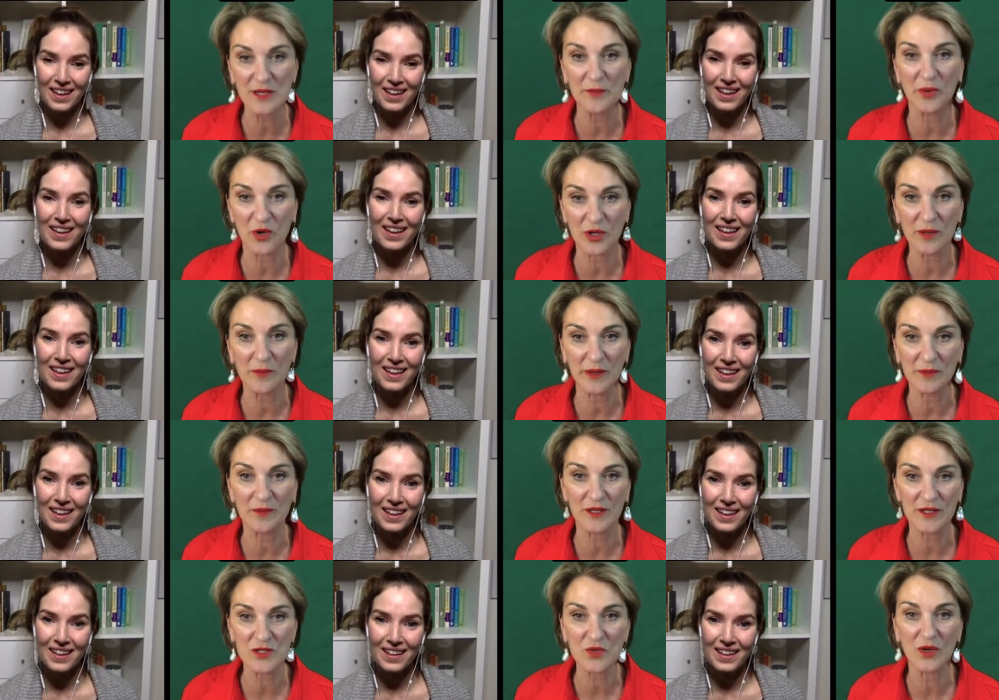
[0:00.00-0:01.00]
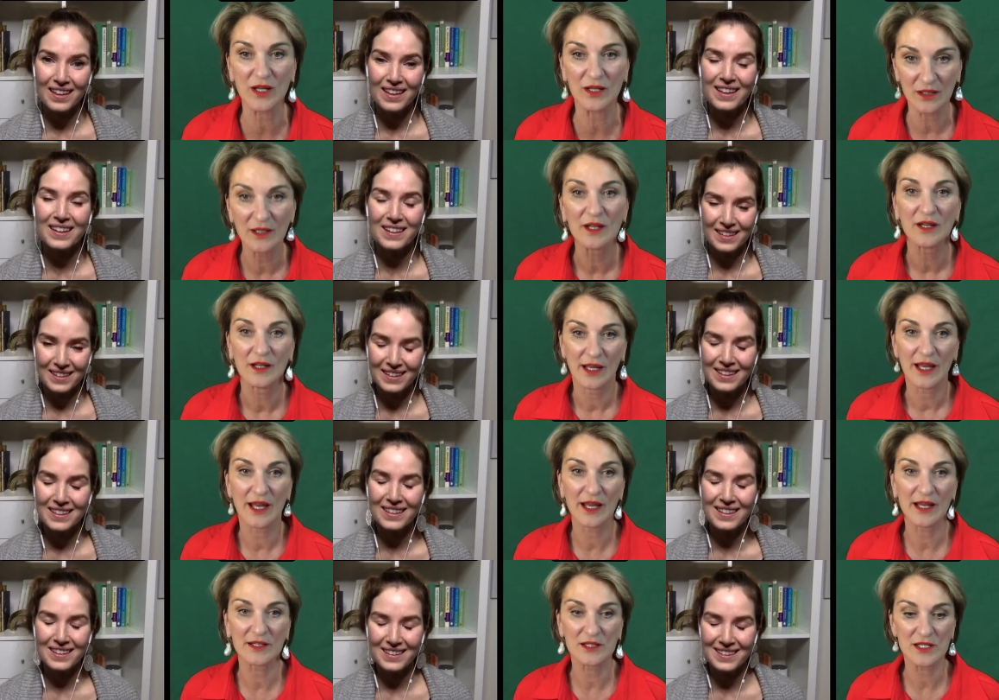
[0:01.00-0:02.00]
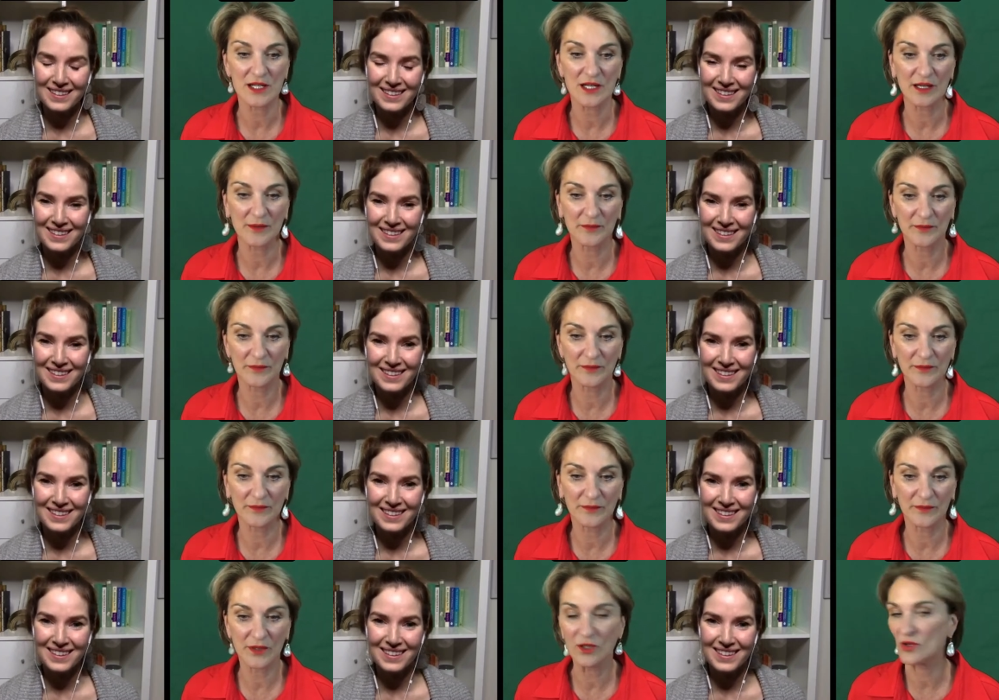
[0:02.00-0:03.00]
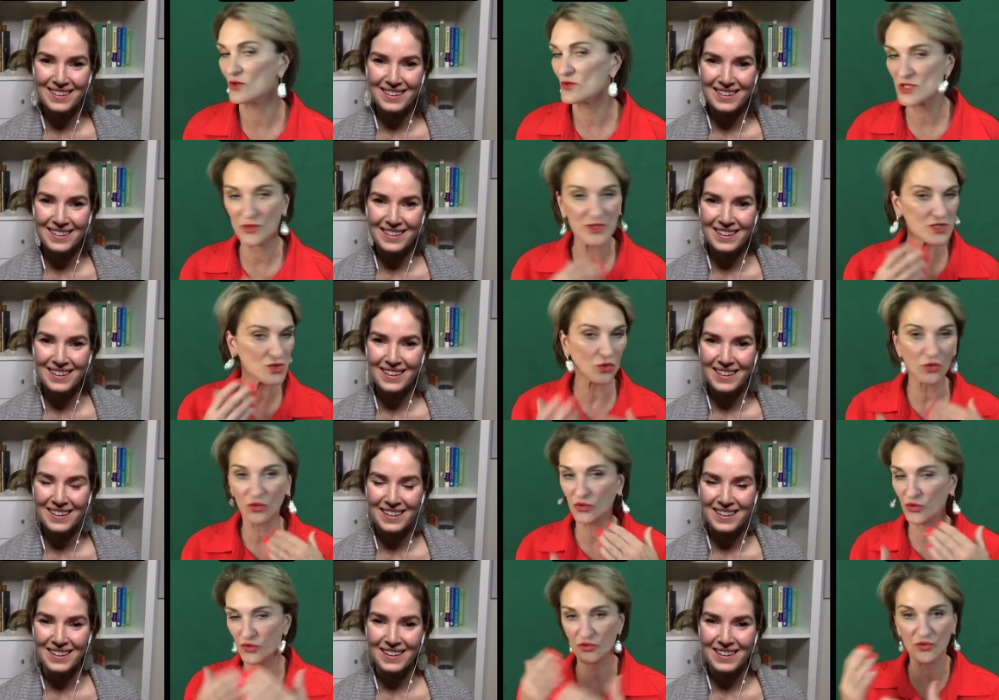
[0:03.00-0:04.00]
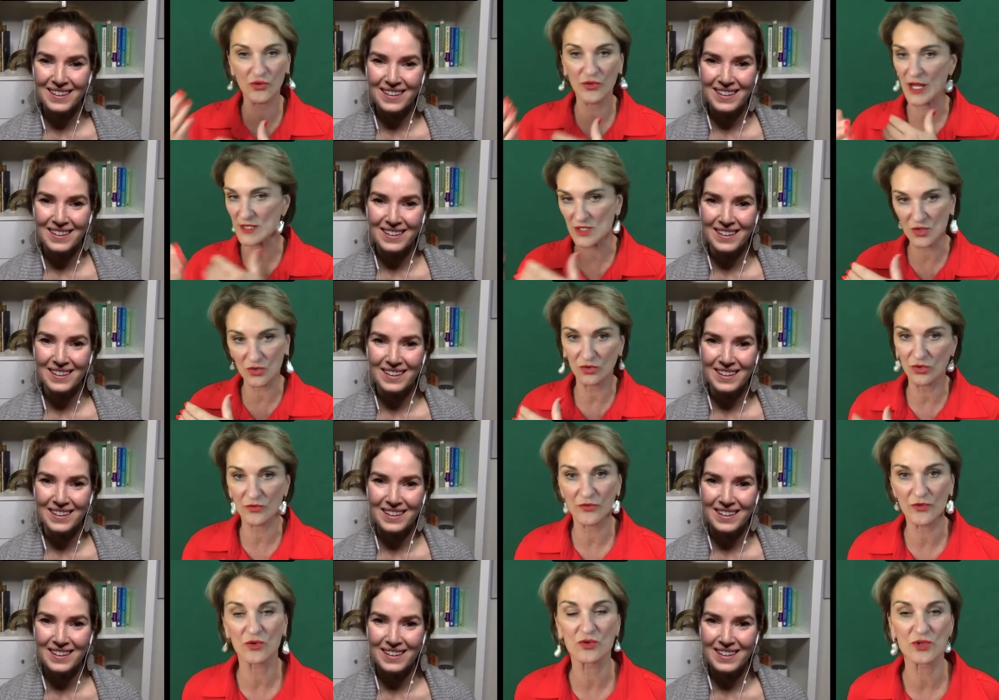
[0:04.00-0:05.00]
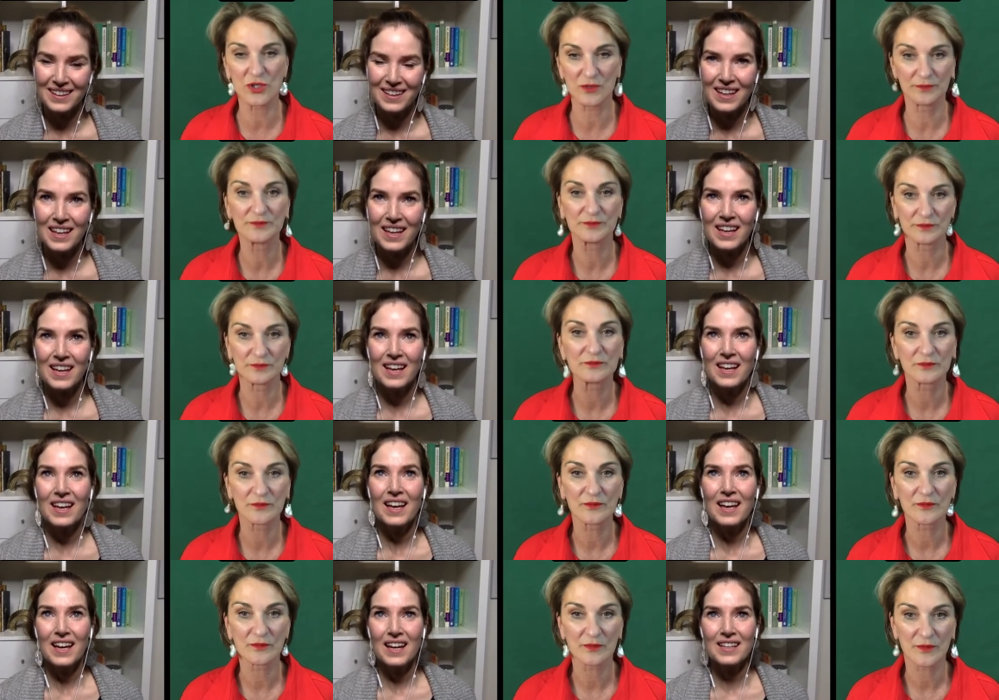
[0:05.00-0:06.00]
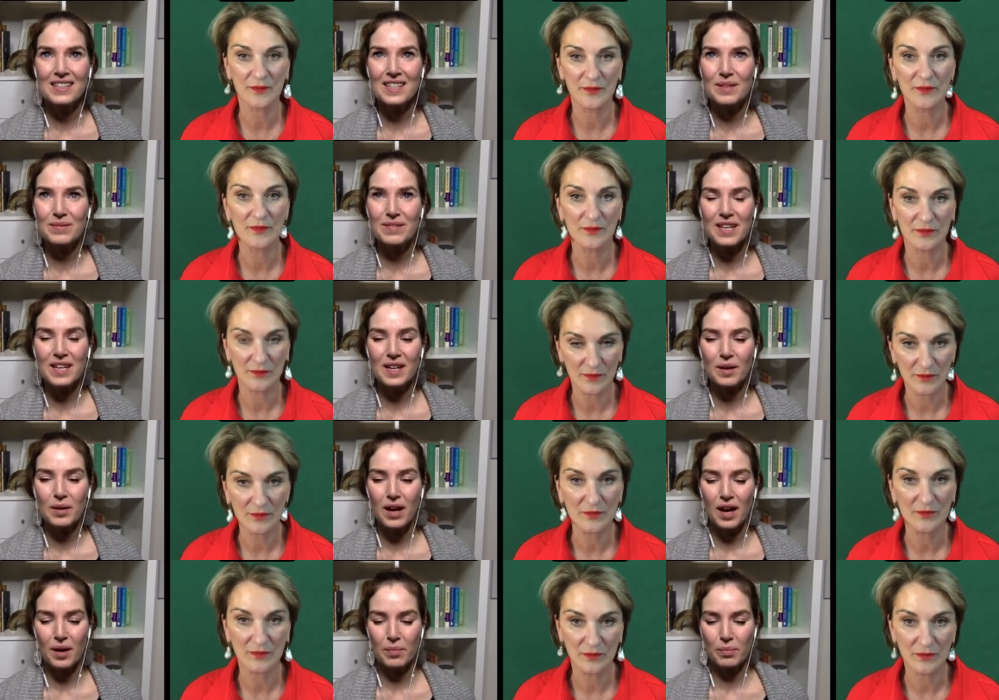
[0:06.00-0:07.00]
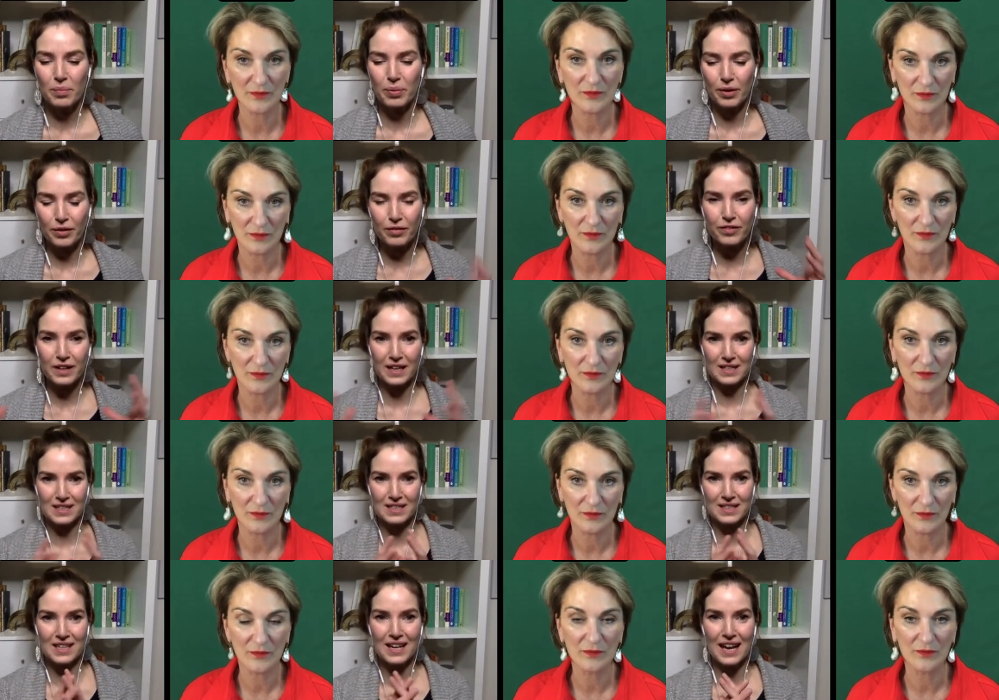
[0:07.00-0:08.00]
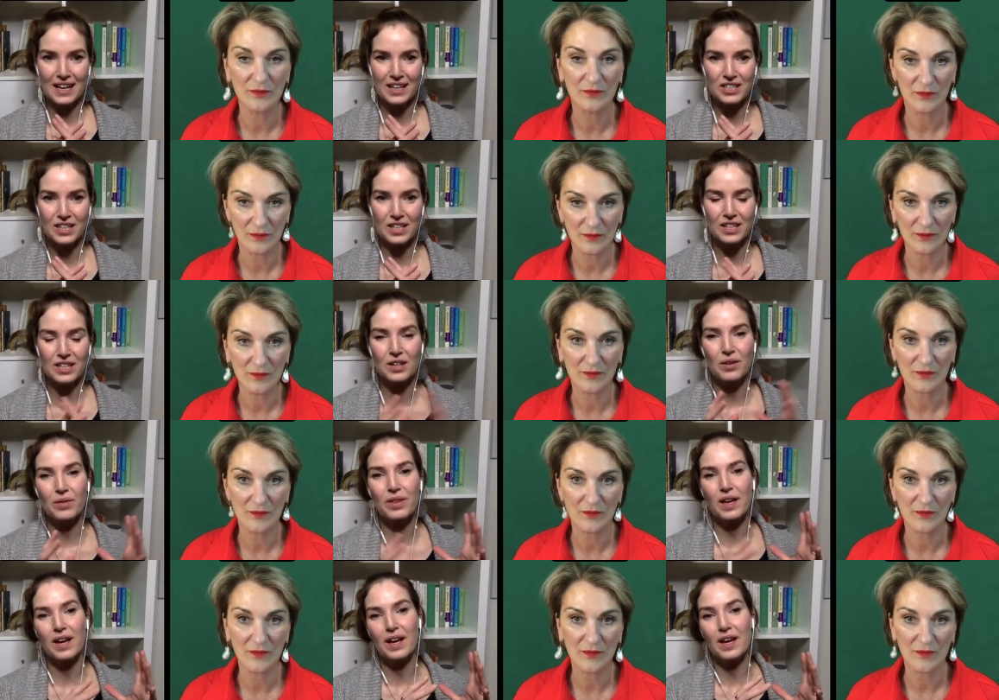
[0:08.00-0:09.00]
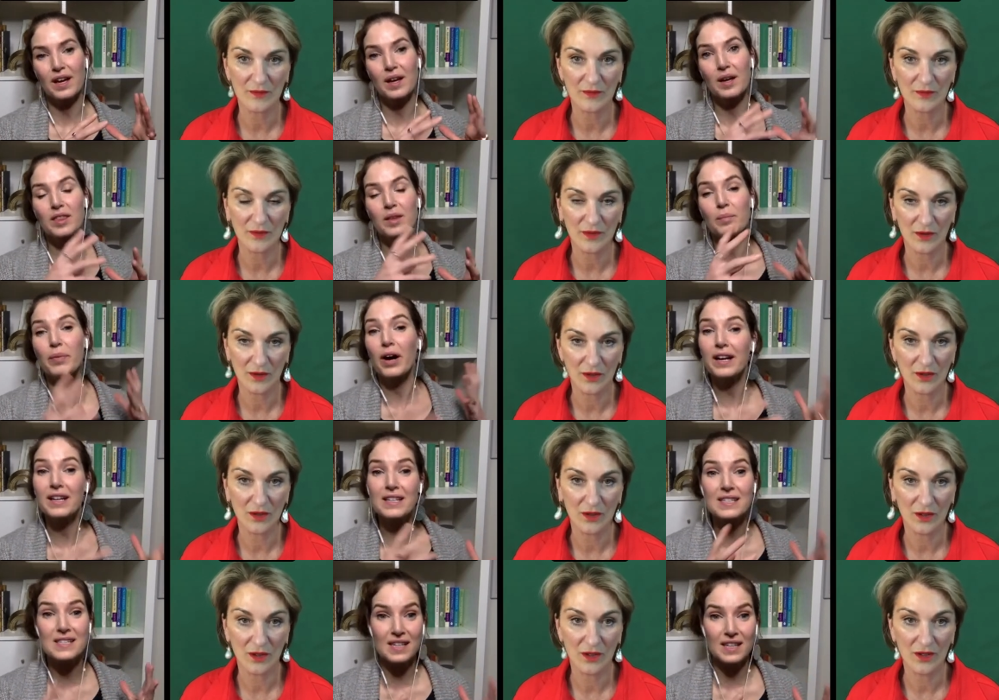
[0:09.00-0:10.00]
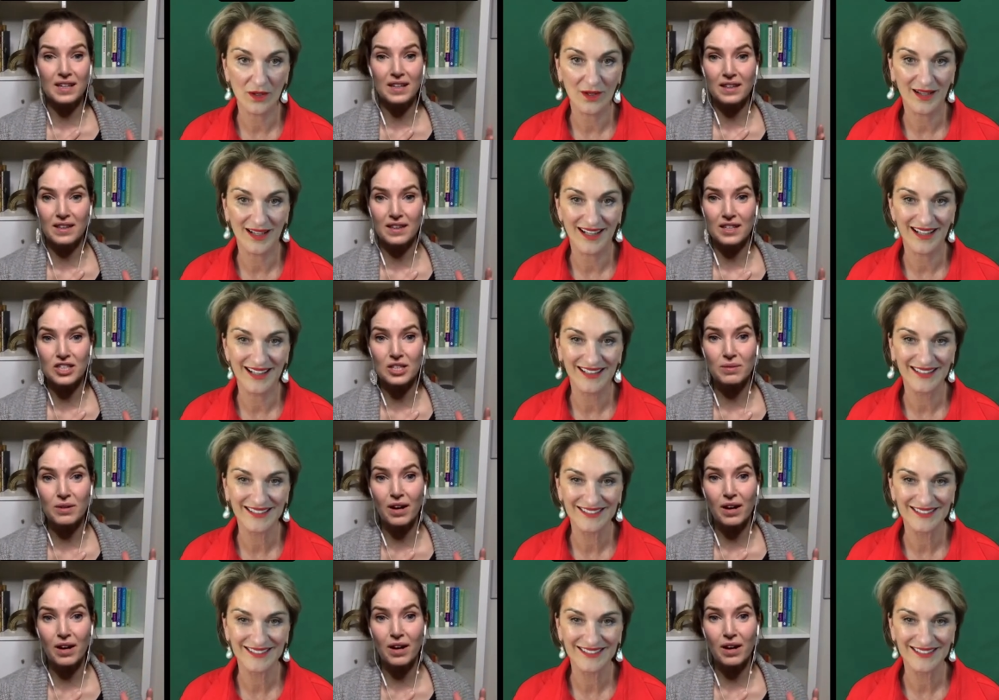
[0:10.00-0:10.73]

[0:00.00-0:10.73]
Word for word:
Speaker 1: body people as well, and um, you know so it's all through that school of thought.
Speaker 2: It seems like a, a perfect connection, you know the the body skill that she would